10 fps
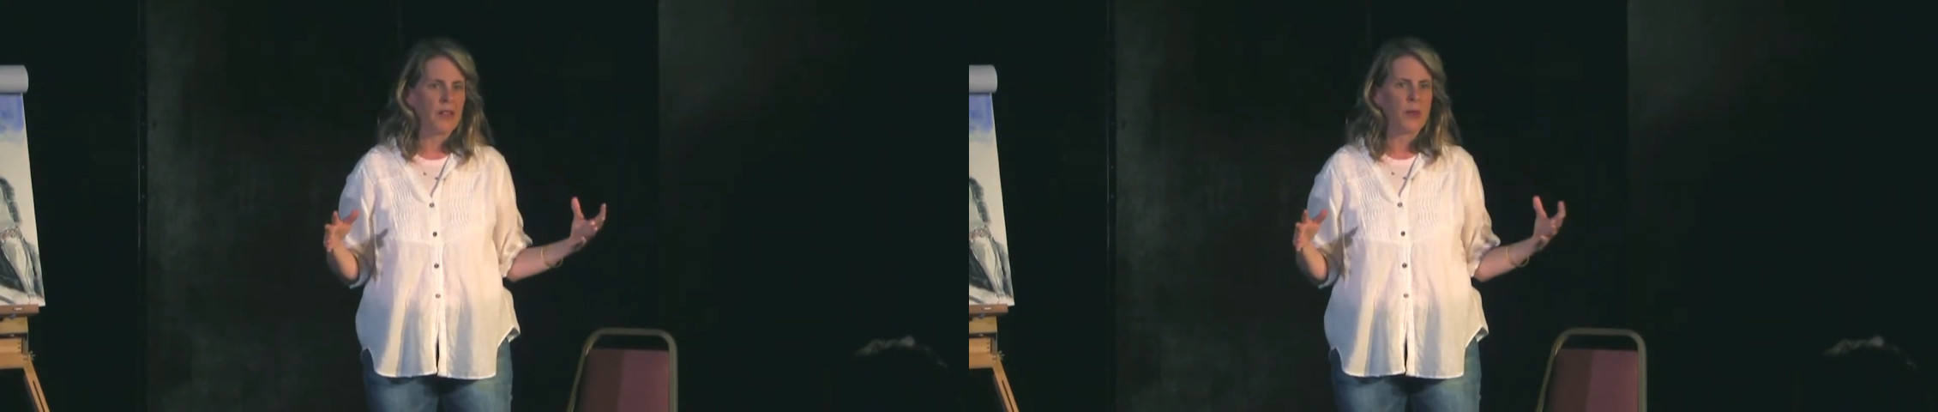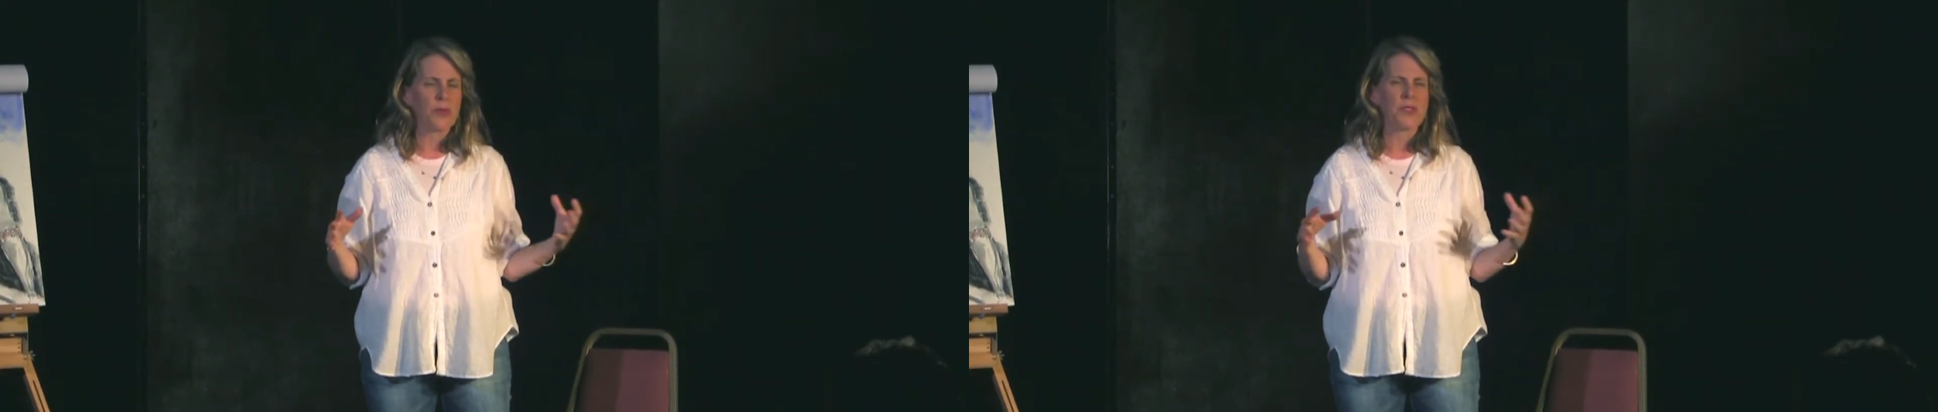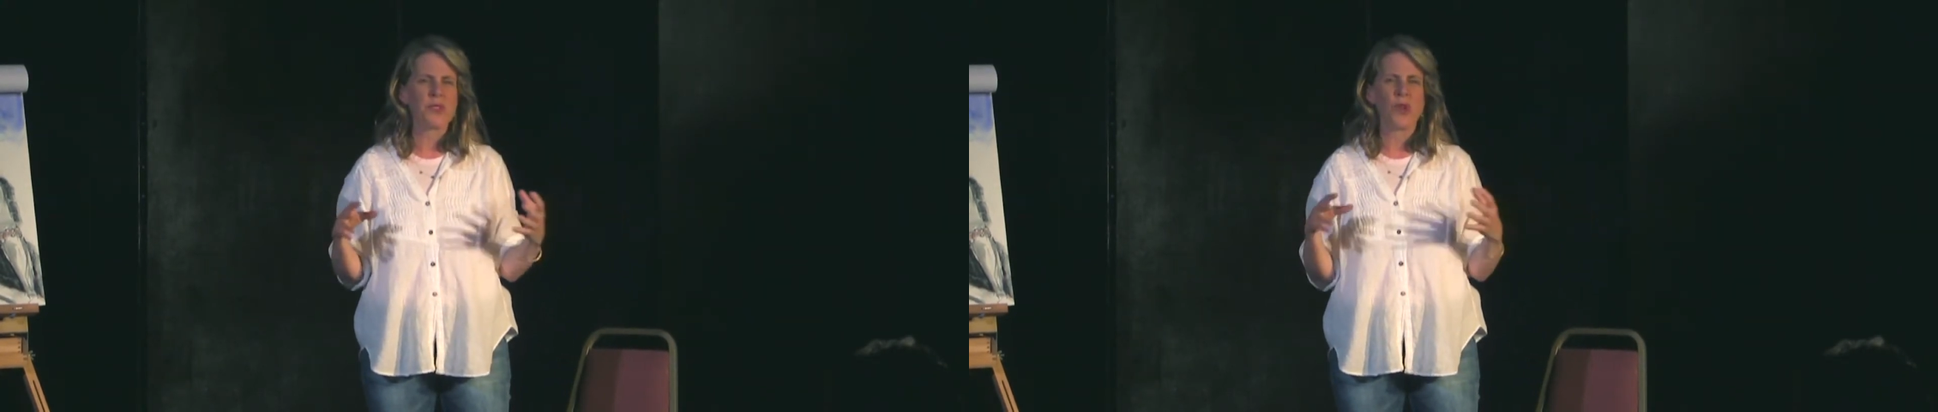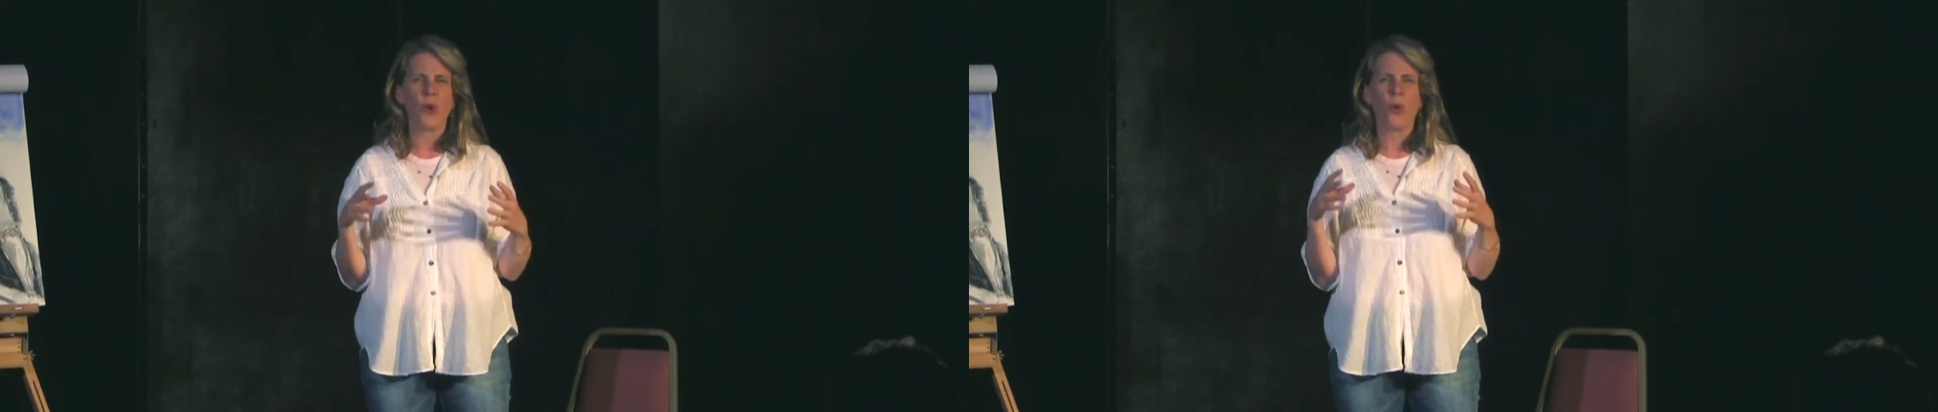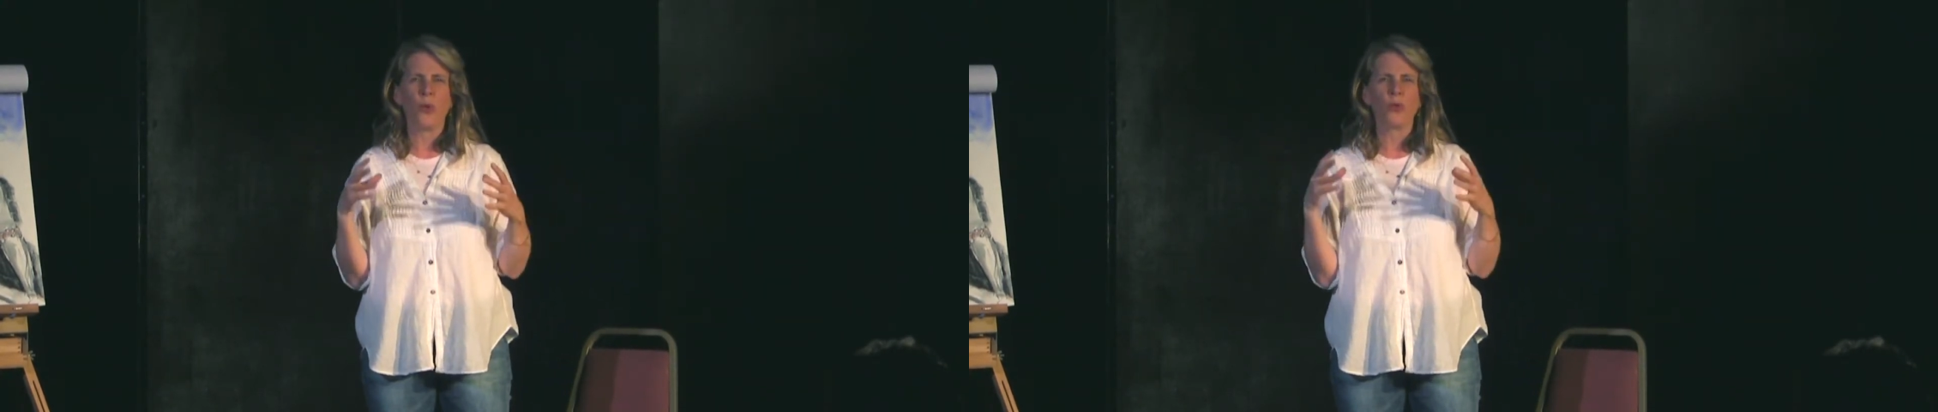there was
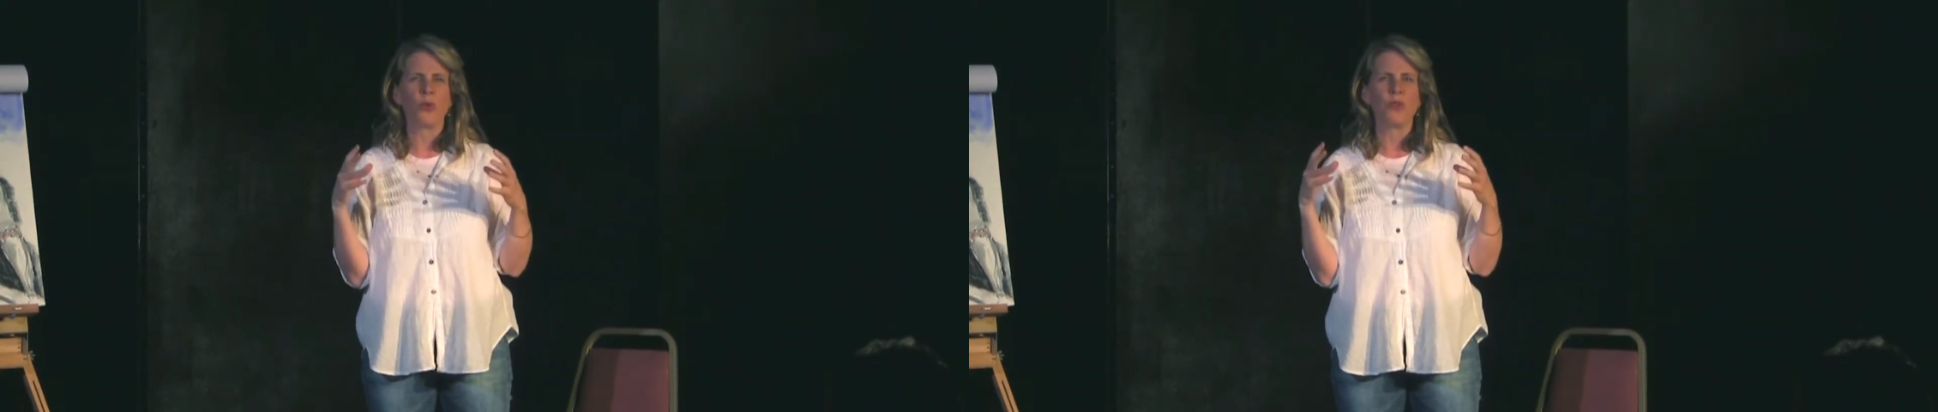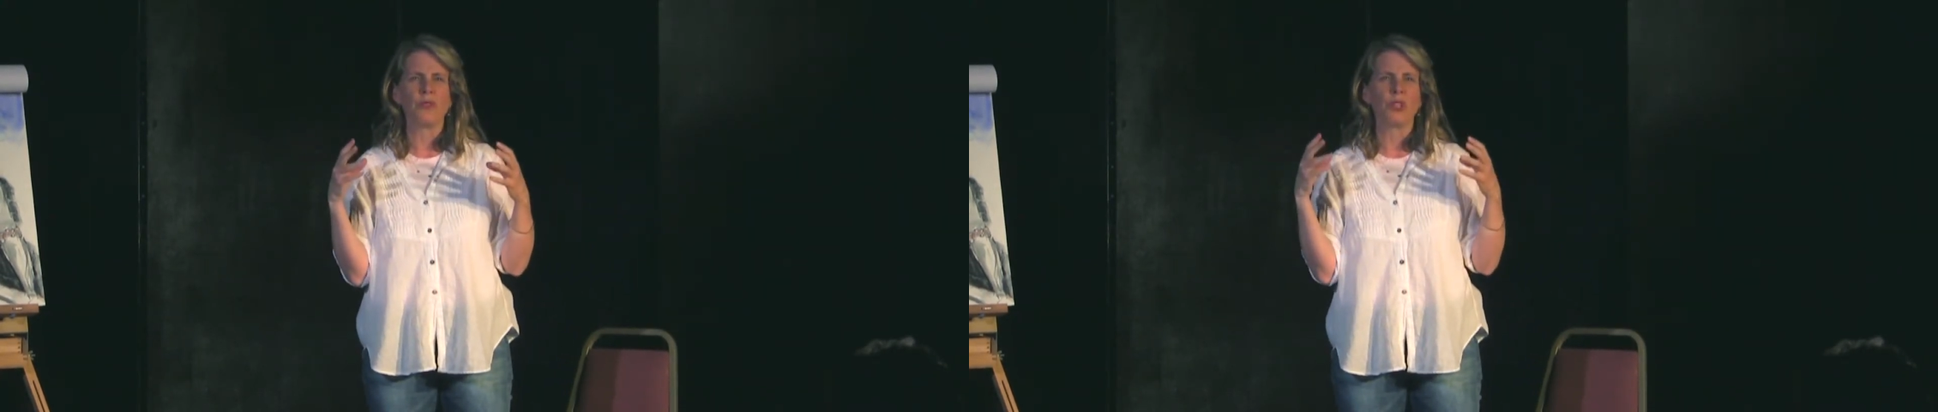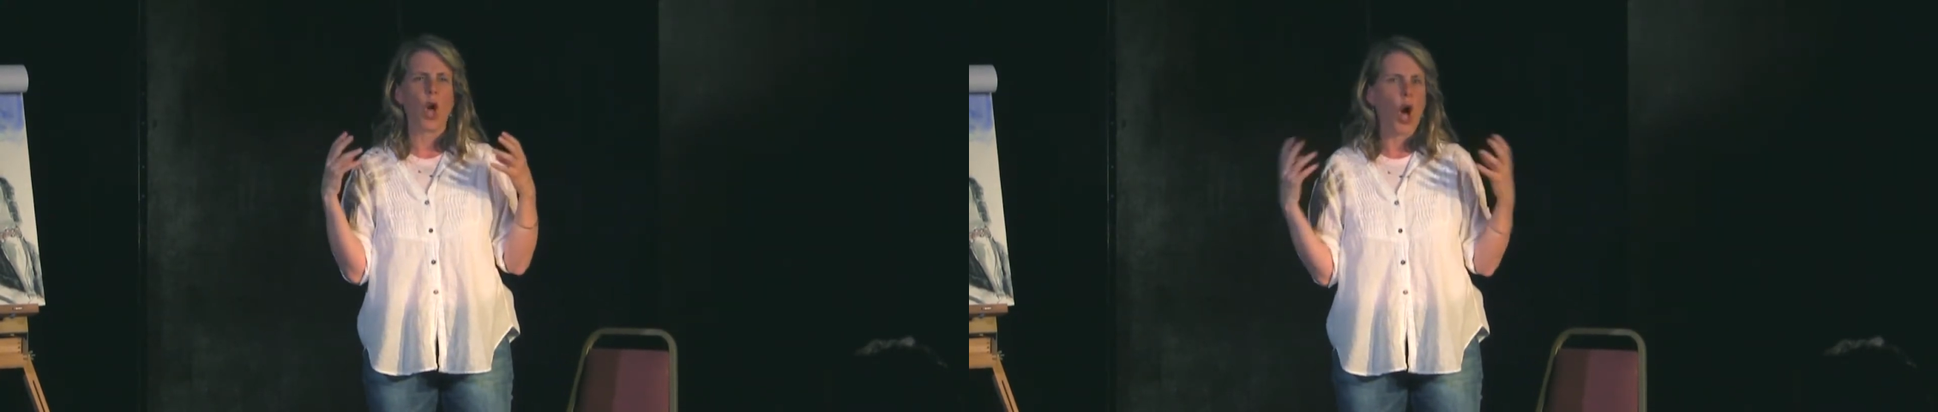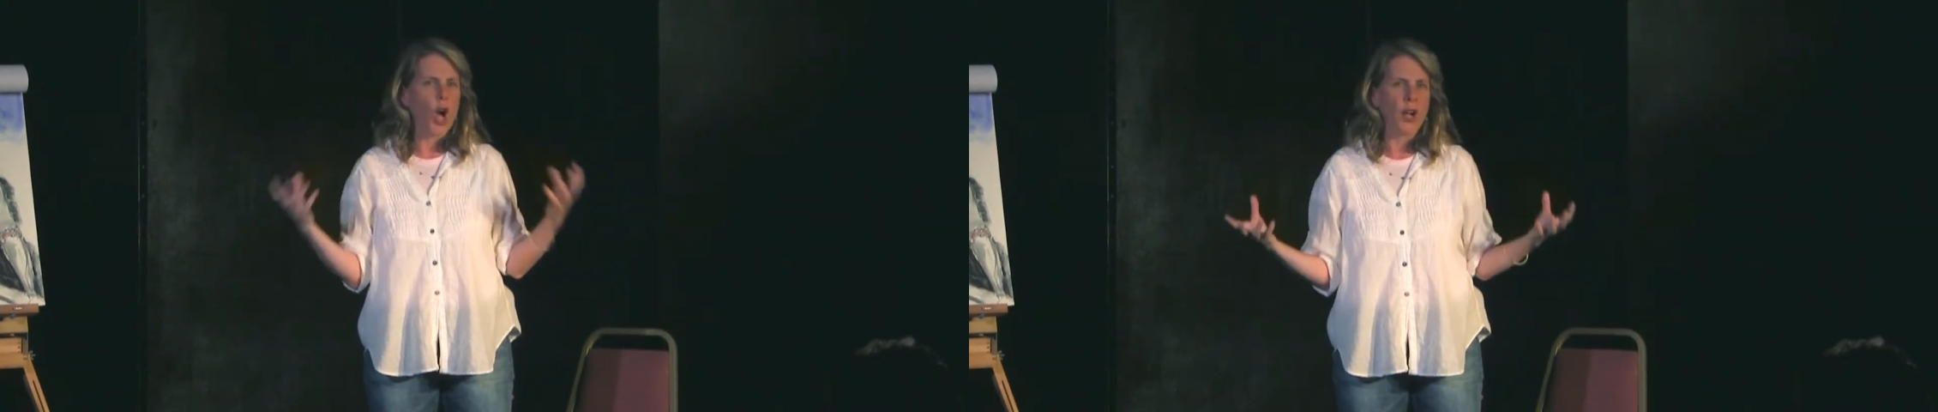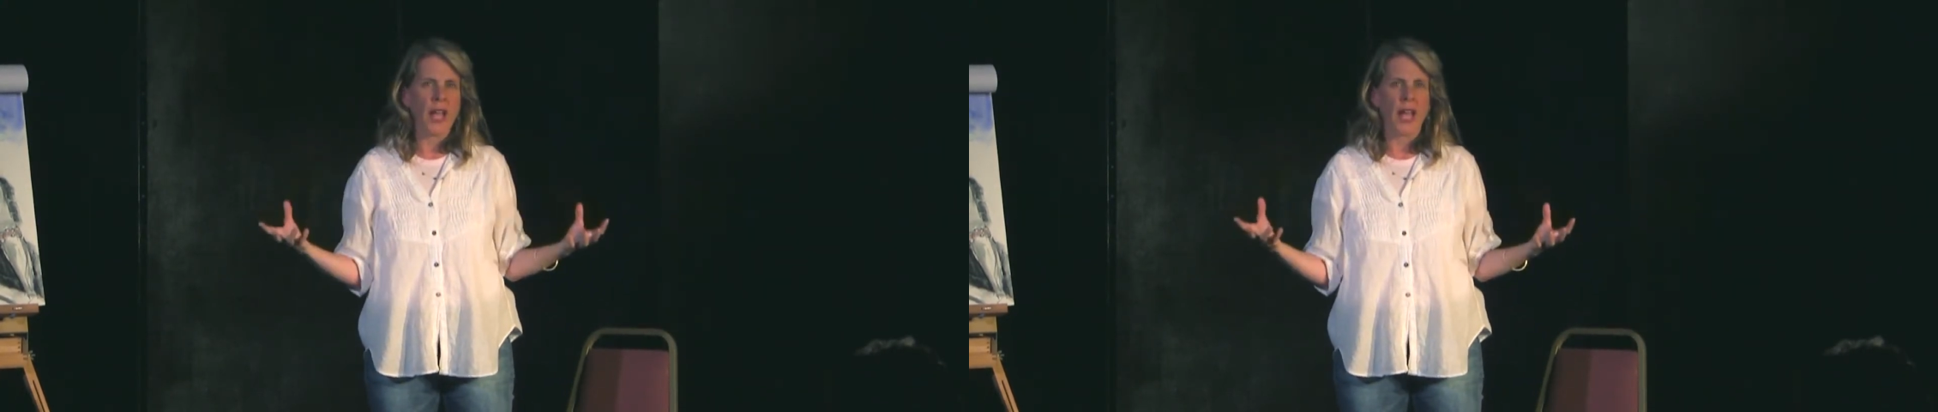no
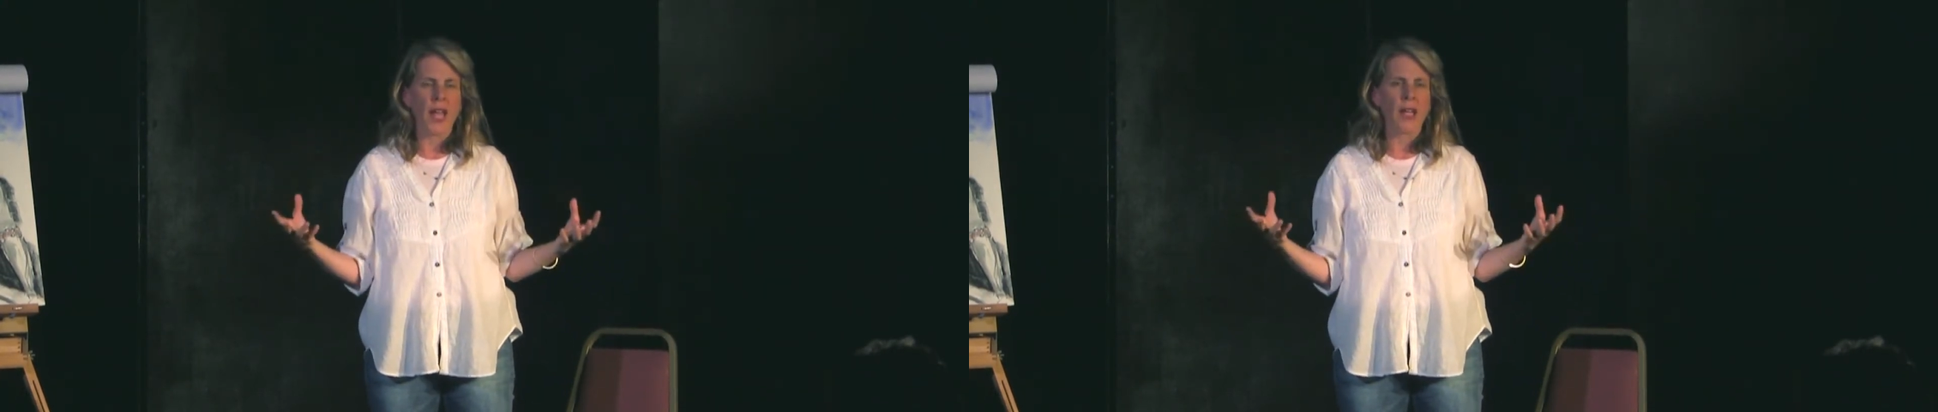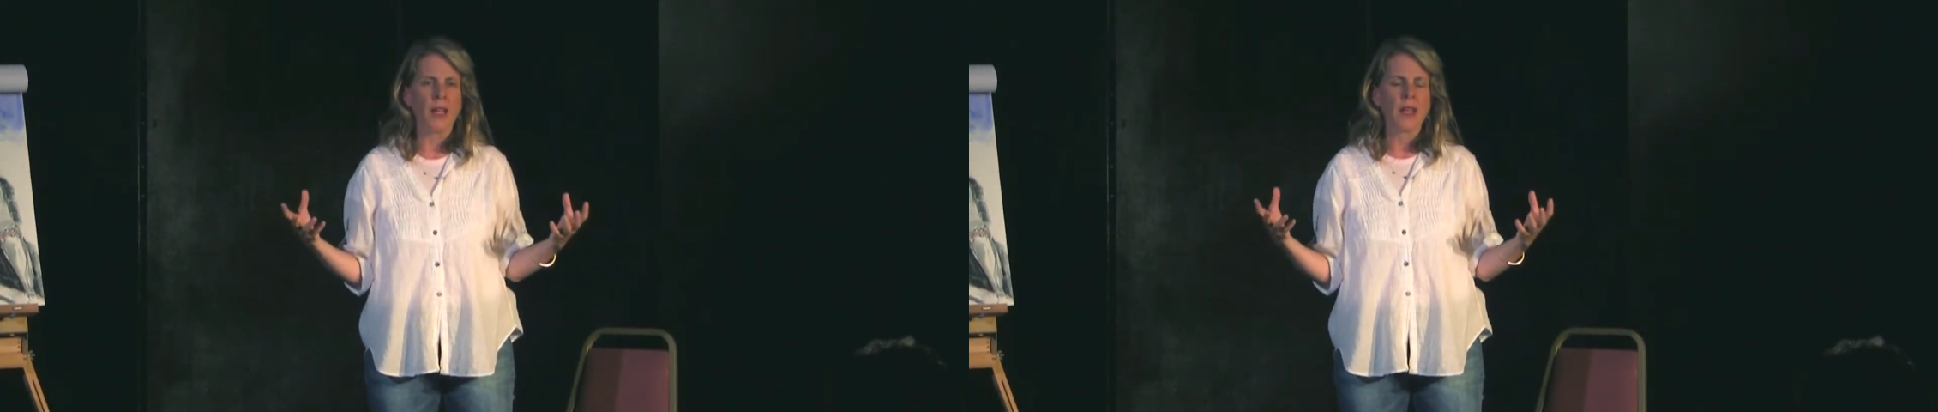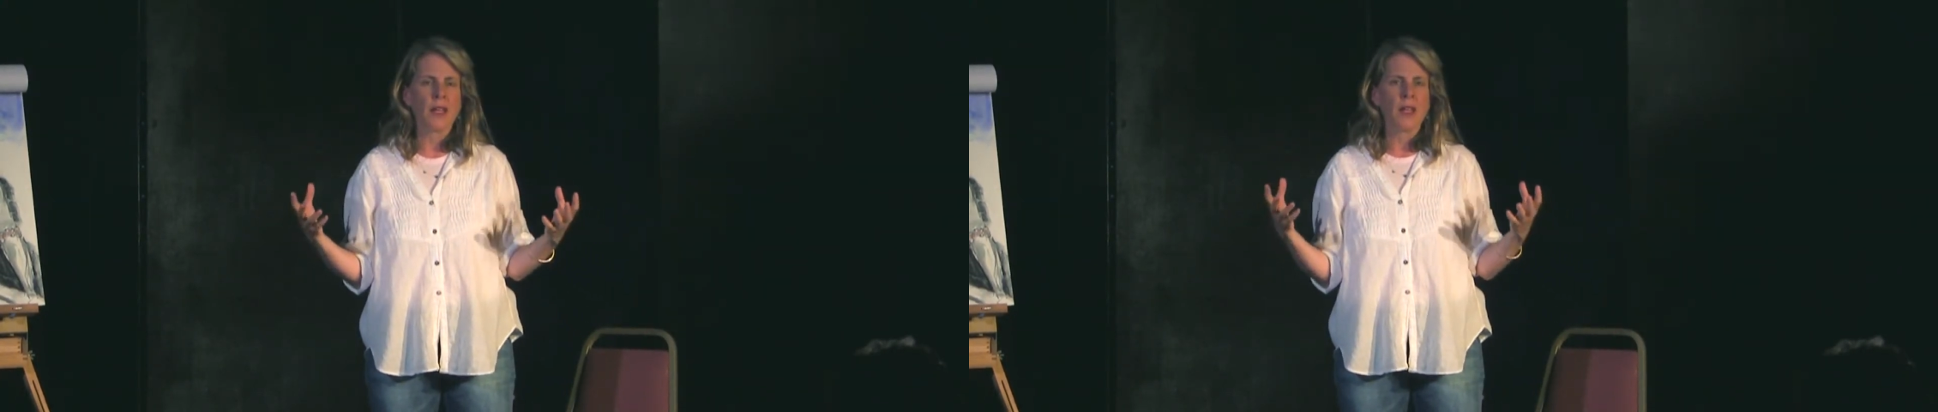longing, it